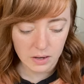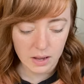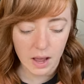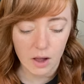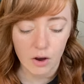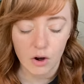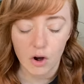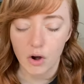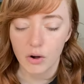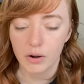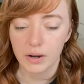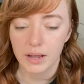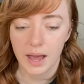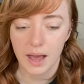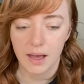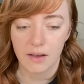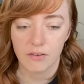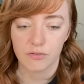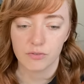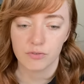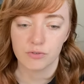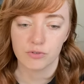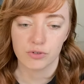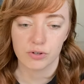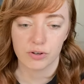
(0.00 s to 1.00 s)
I already
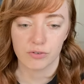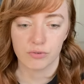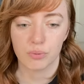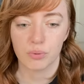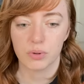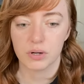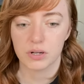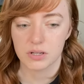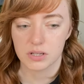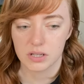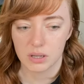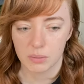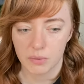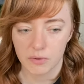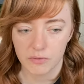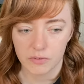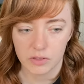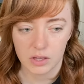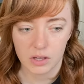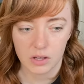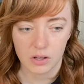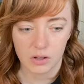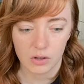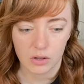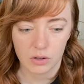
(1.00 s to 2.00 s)
have driftwood in some of
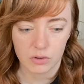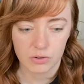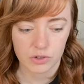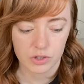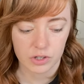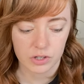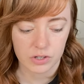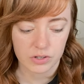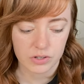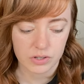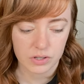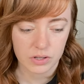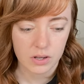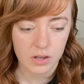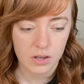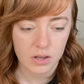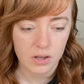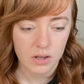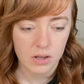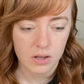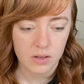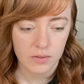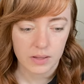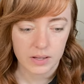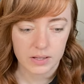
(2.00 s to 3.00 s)
the enclosures
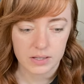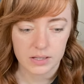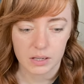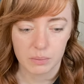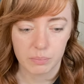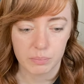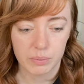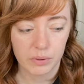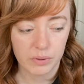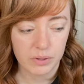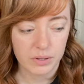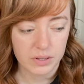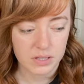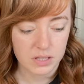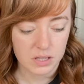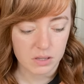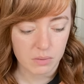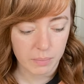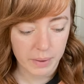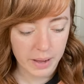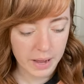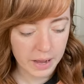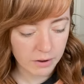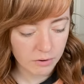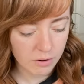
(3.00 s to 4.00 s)
that's like built into the
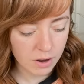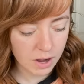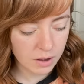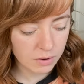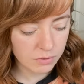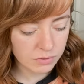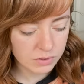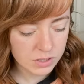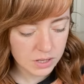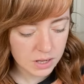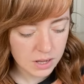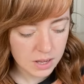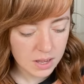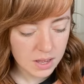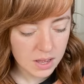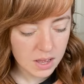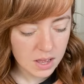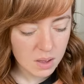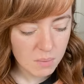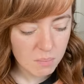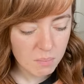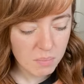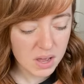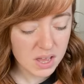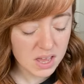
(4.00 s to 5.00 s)
background
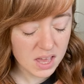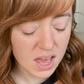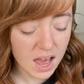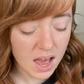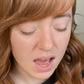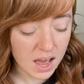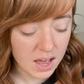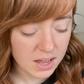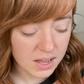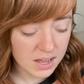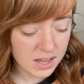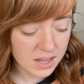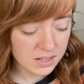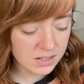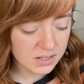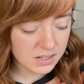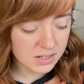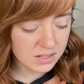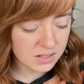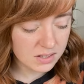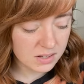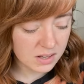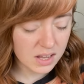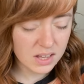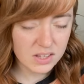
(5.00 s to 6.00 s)
but yeah,
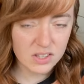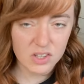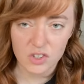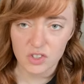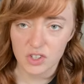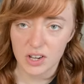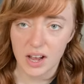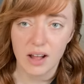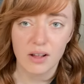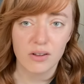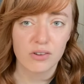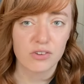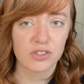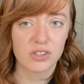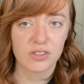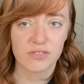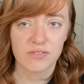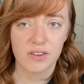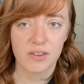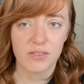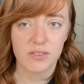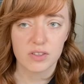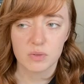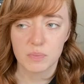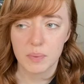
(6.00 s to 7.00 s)
it's it's a challenge to
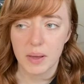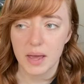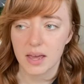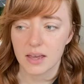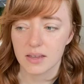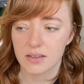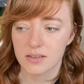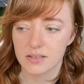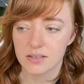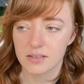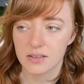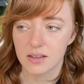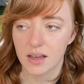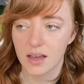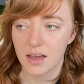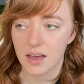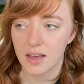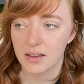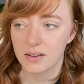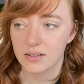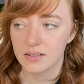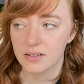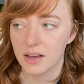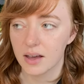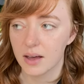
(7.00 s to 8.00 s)
fill the space.
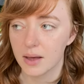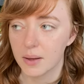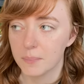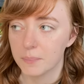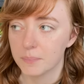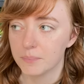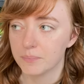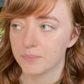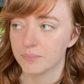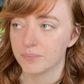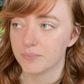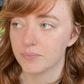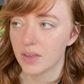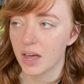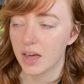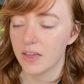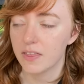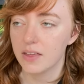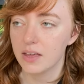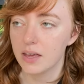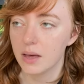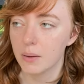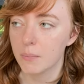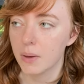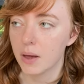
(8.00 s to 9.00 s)
And um, I
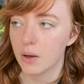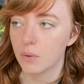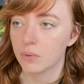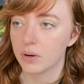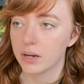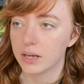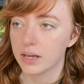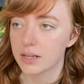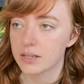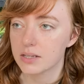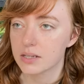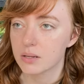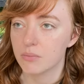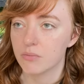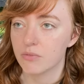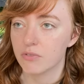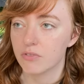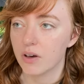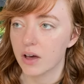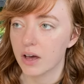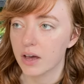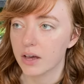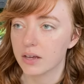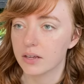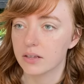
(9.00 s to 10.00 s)
think I might want to get some
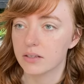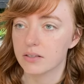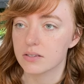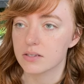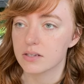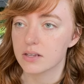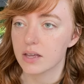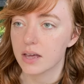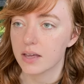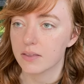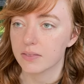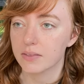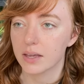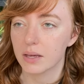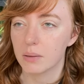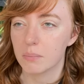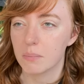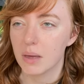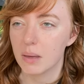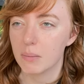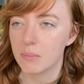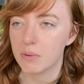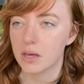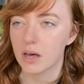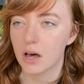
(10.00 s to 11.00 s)
vines and like
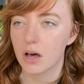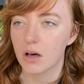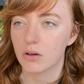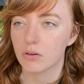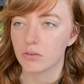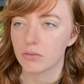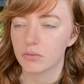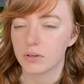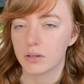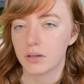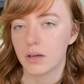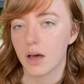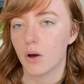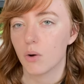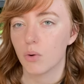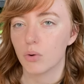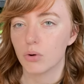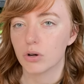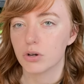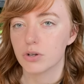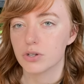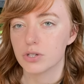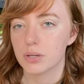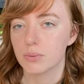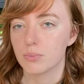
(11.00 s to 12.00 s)
maybe I'll, I'll
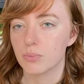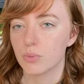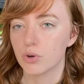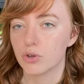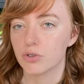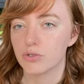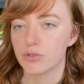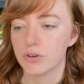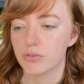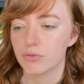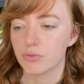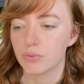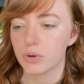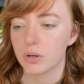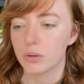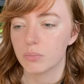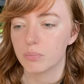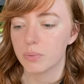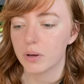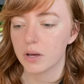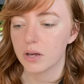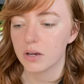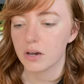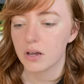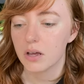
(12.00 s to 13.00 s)
order some more driftwood.
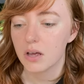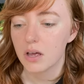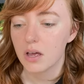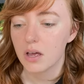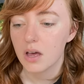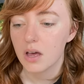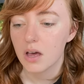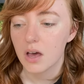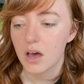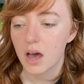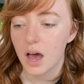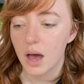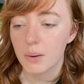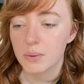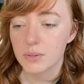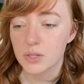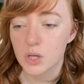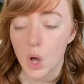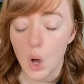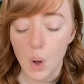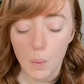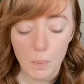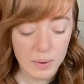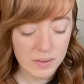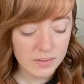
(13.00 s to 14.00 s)
But I was
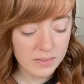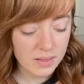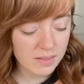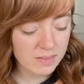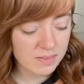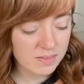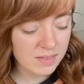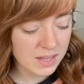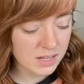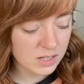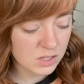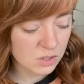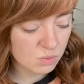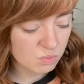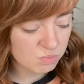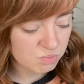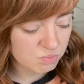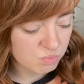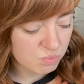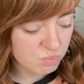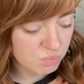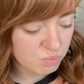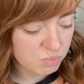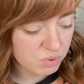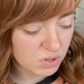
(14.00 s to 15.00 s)
hoping that this
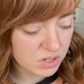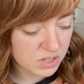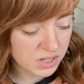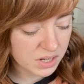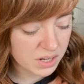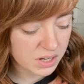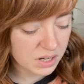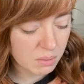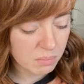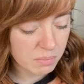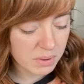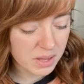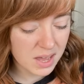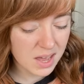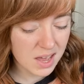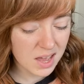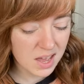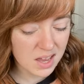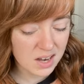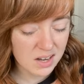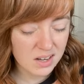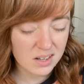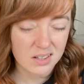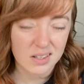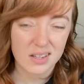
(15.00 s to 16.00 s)
was going to be
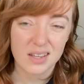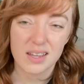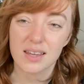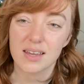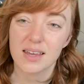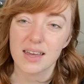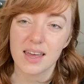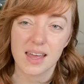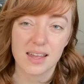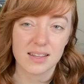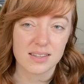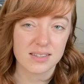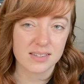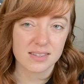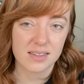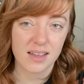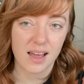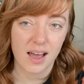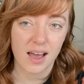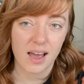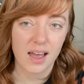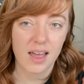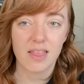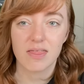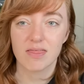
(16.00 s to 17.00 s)
it. It's
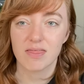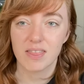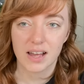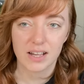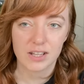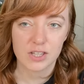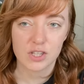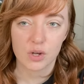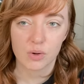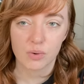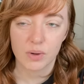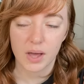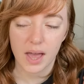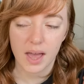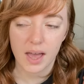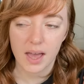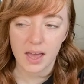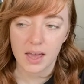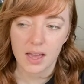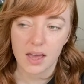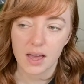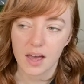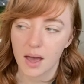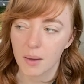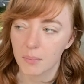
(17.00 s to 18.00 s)
not. That's okay.